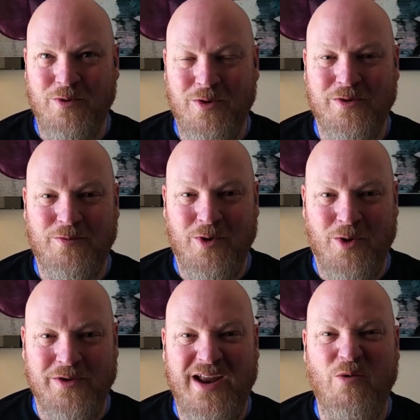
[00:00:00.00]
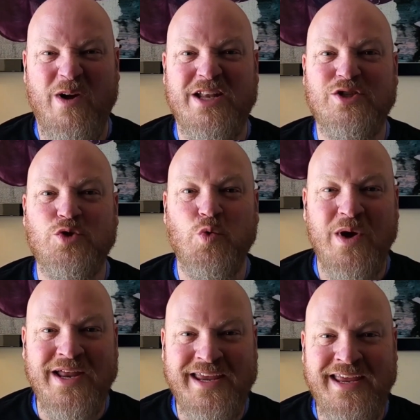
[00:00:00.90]
and rolled and rolled, and I went
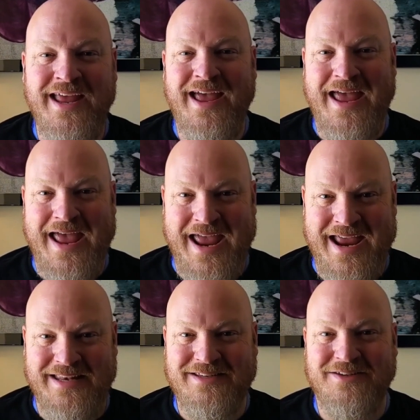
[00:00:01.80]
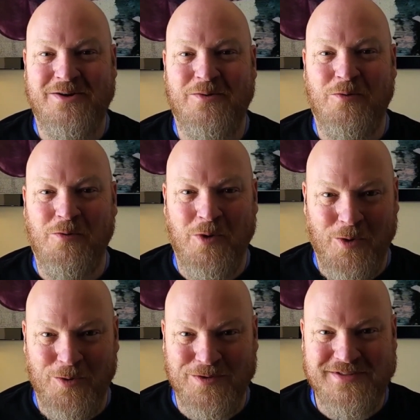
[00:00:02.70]
28
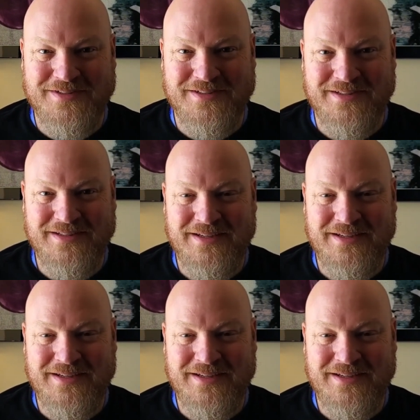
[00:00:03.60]
rolls.